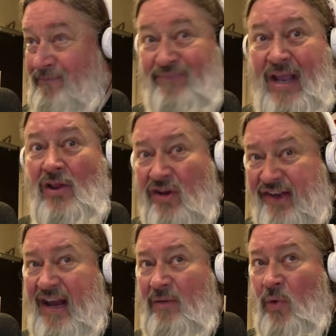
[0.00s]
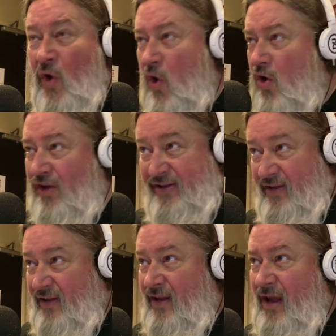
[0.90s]
Like it looks like it would hurt
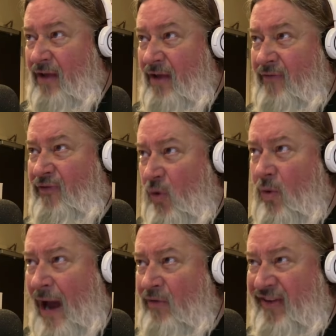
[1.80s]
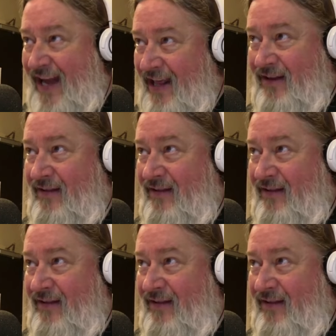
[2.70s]
if you were outside in it.